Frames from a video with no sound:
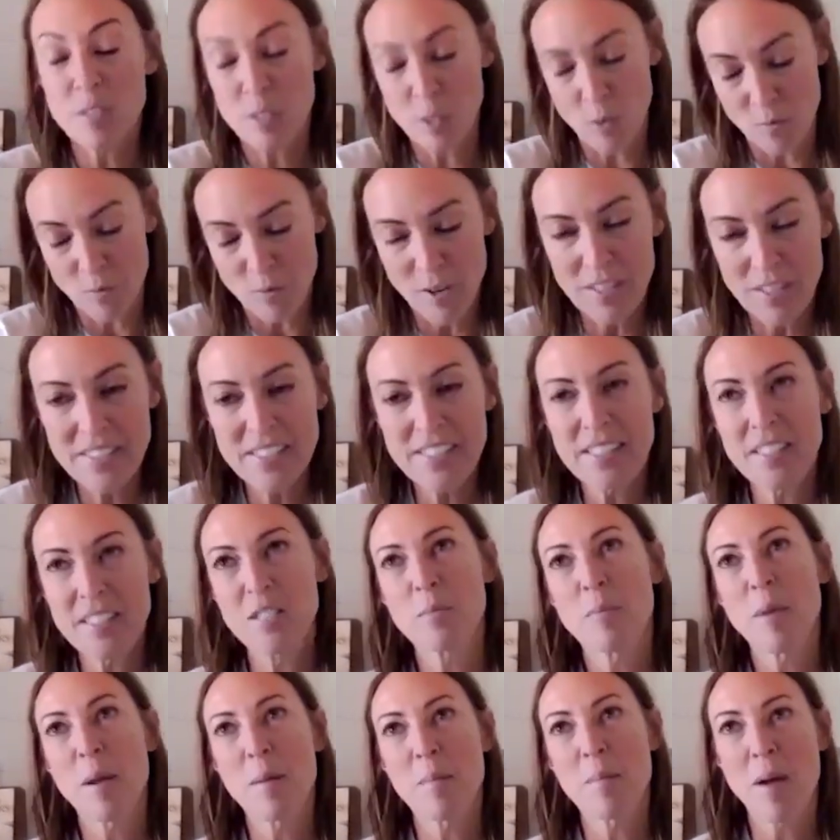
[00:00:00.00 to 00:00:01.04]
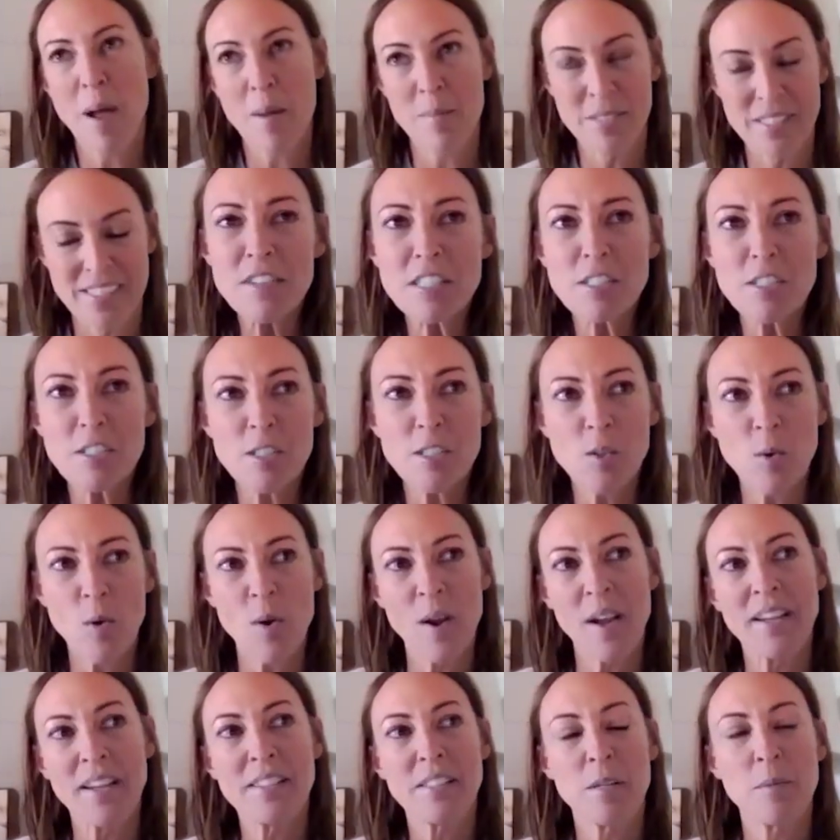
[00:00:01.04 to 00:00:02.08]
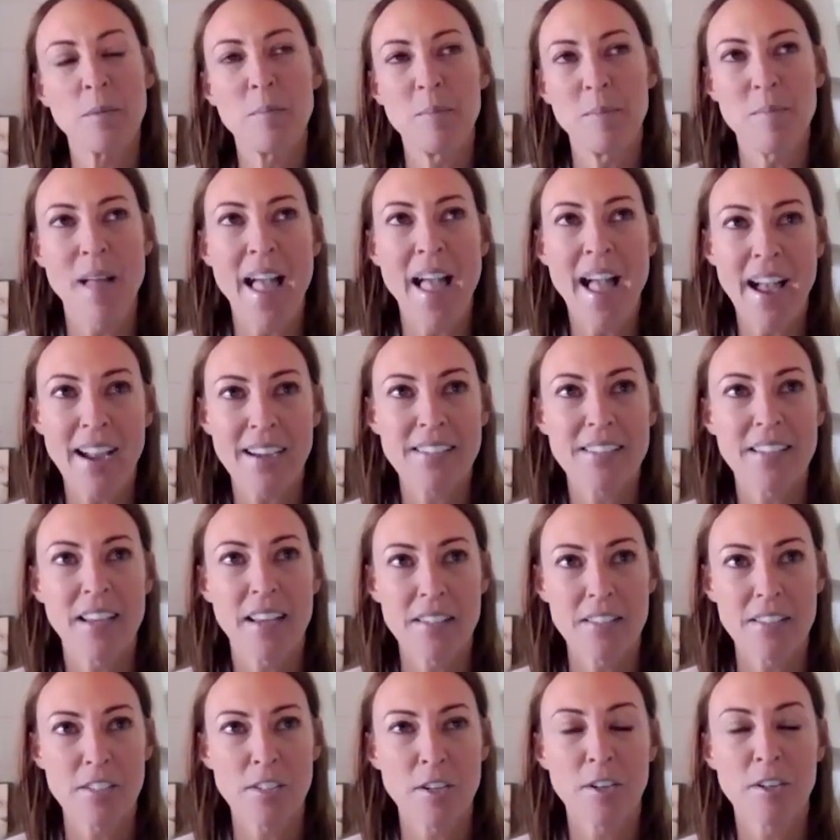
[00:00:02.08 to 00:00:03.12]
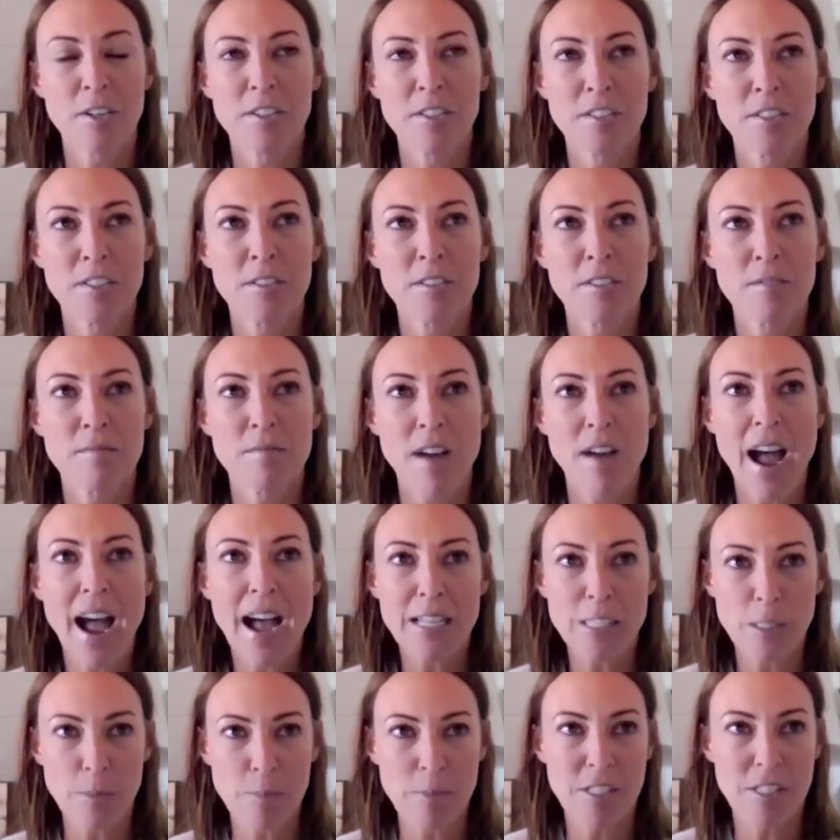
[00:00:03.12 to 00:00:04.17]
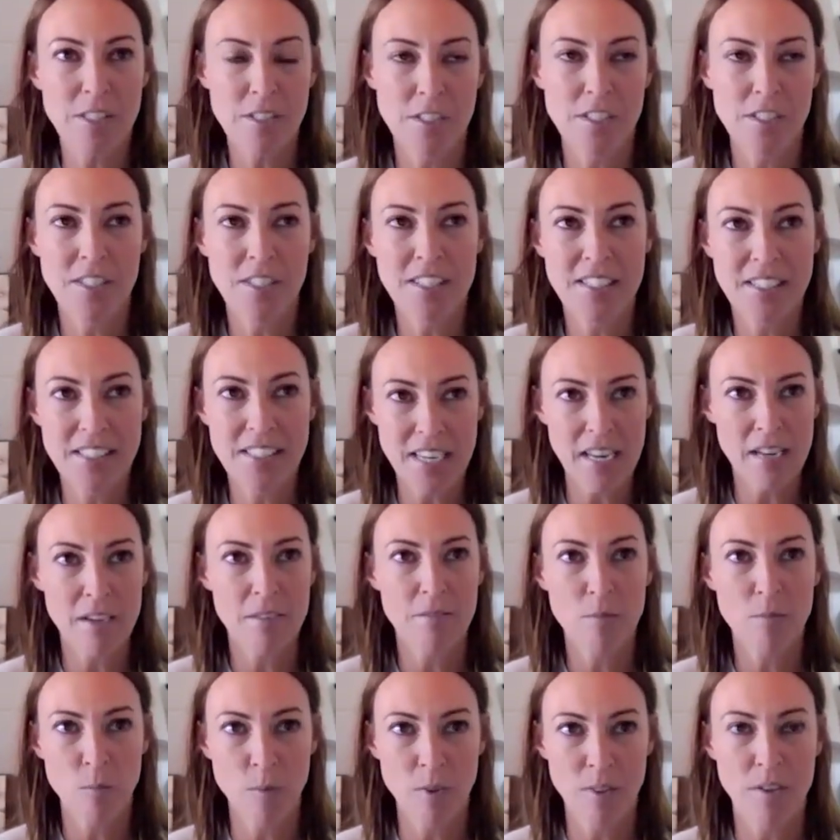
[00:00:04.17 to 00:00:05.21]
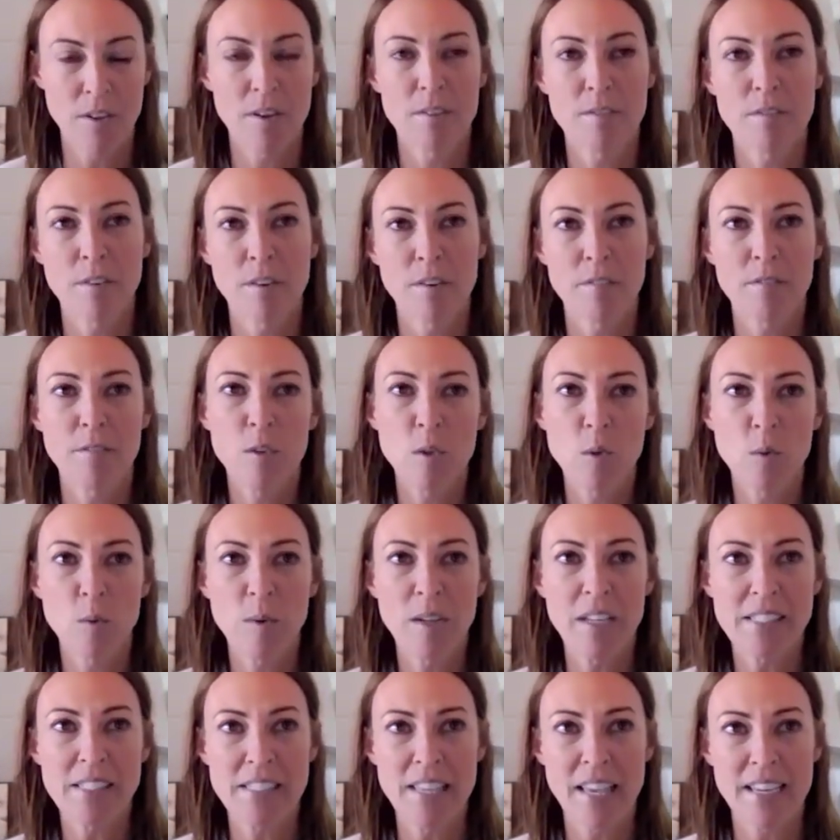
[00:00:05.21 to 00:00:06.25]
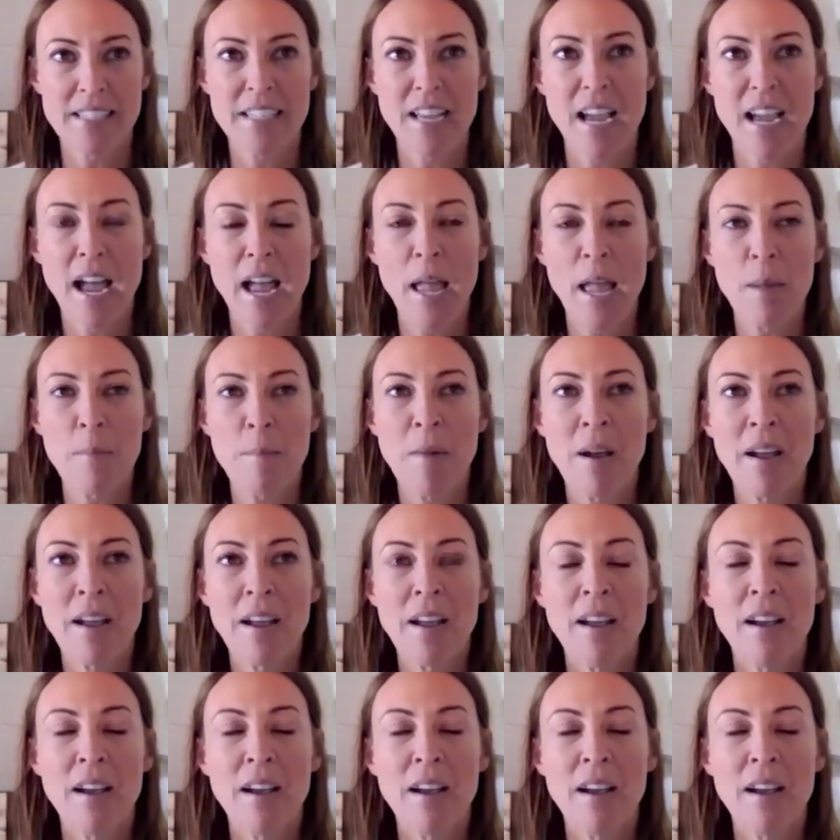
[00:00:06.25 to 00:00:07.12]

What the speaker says: so for instance, my mom, even just going to act as her hospice nurse and staying with her for a few weeks at a time